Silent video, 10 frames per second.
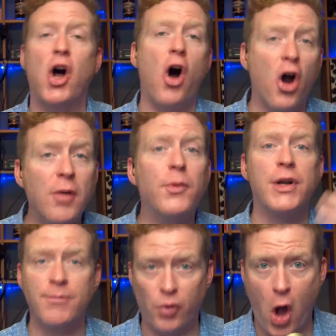
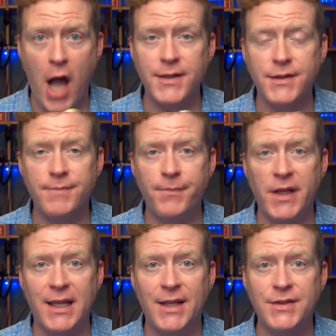Armory brought
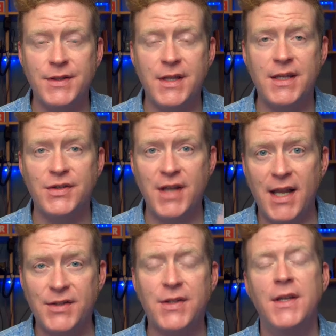against the
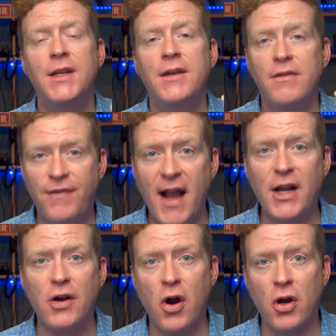state's
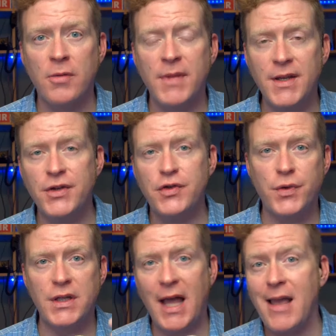firearm
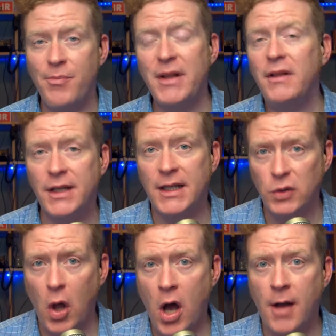industry liability
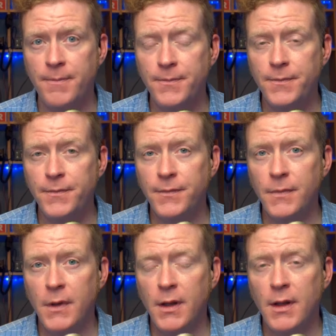law,
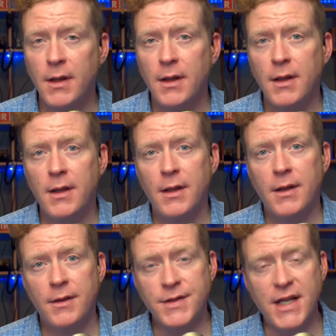
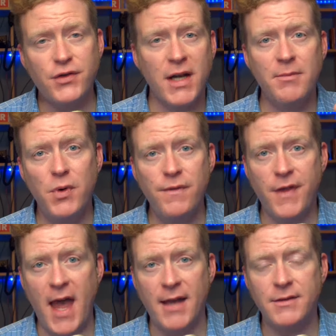the state tried to move
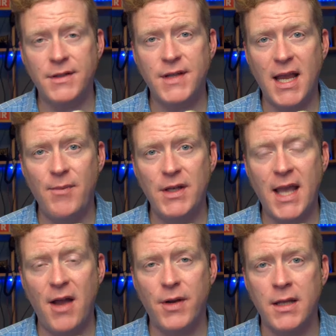that to Sangamon
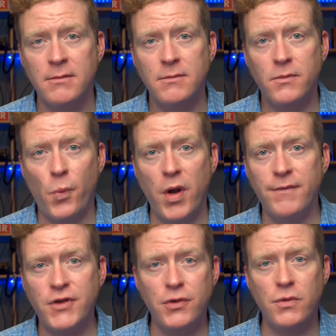County, one of
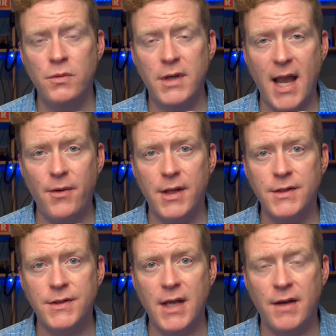two
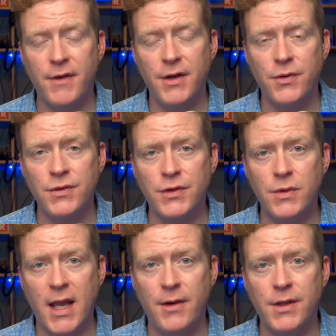counties out of 102
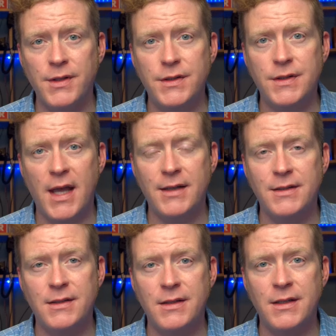counties
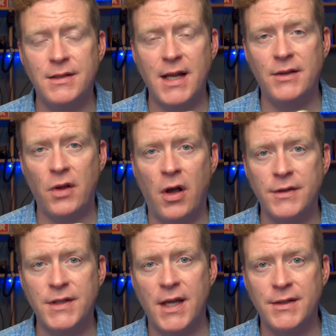that the state law
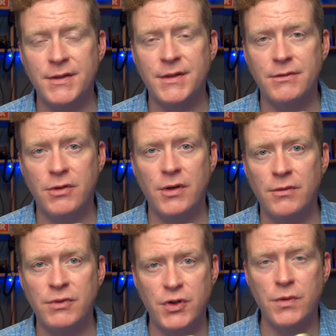says you
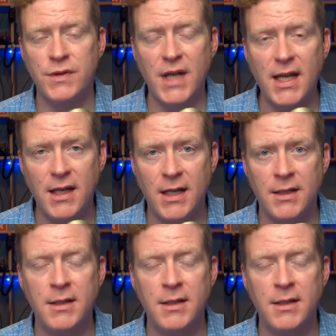can sue the state in.